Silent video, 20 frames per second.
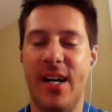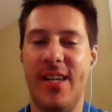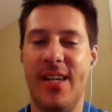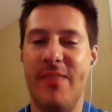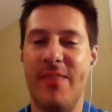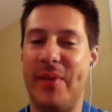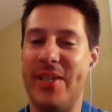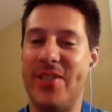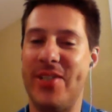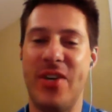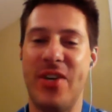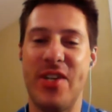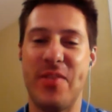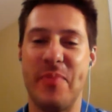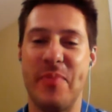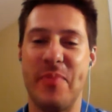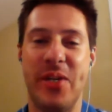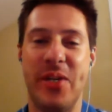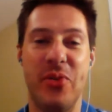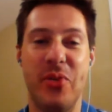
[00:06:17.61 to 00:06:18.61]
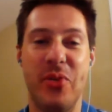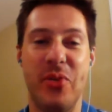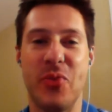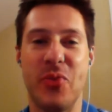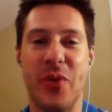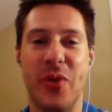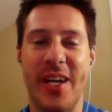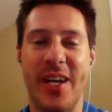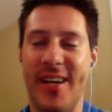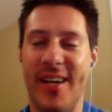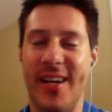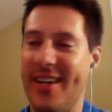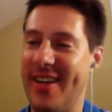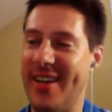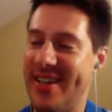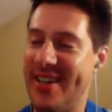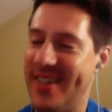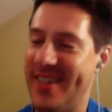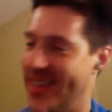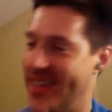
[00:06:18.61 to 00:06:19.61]
But trust me, Google's working on
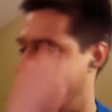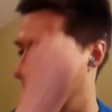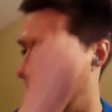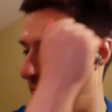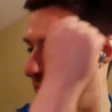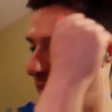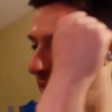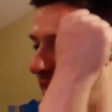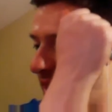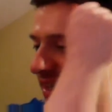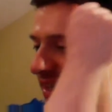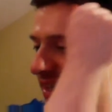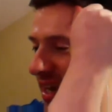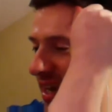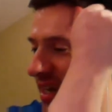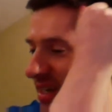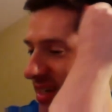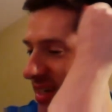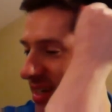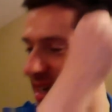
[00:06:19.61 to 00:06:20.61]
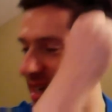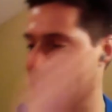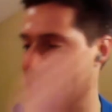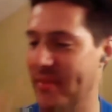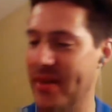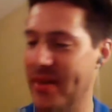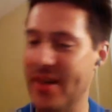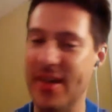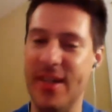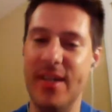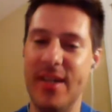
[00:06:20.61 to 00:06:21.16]
it. They'll be on it anytime.